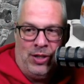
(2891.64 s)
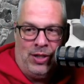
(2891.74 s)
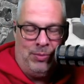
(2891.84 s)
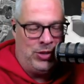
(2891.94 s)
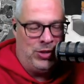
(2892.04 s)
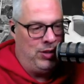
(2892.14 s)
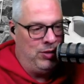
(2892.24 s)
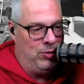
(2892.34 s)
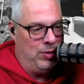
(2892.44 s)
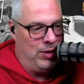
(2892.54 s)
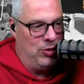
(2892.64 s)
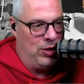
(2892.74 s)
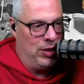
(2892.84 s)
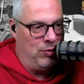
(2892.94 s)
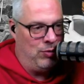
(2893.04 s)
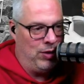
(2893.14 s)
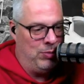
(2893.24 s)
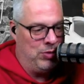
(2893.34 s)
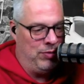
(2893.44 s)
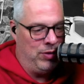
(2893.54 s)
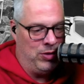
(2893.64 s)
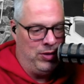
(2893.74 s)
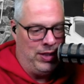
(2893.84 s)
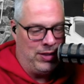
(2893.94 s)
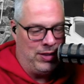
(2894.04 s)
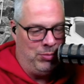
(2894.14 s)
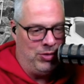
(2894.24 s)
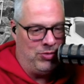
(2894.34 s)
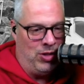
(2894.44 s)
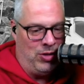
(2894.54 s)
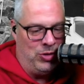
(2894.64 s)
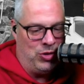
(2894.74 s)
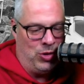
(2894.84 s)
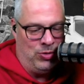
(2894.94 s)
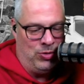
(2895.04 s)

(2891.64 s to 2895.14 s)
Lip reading: make sure you check out FlamesUnfiltered.com. Listen to all the shows.